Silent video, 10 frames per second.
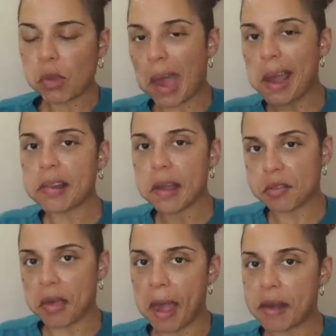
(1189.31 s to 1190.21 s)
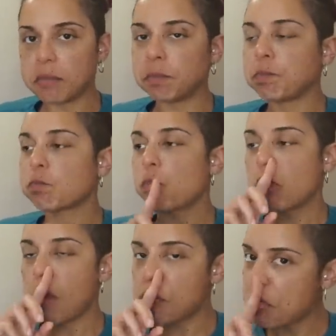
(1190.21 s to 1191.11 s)
I like that
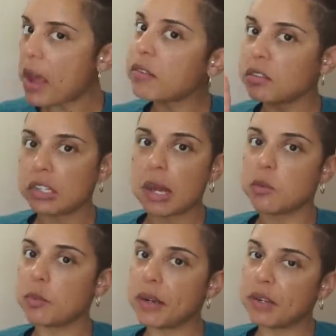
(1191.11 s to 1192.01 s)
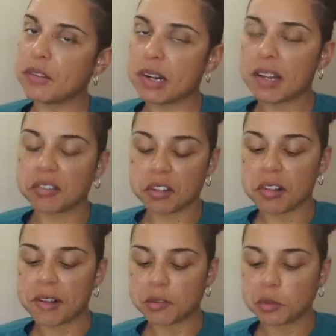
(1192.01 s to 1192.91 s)
a thousand times better than I like the
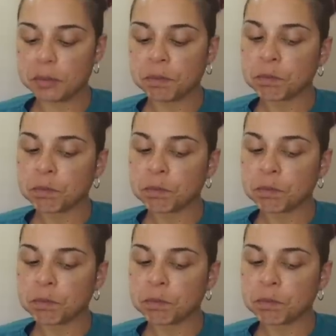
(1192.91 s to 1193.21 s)
classic one.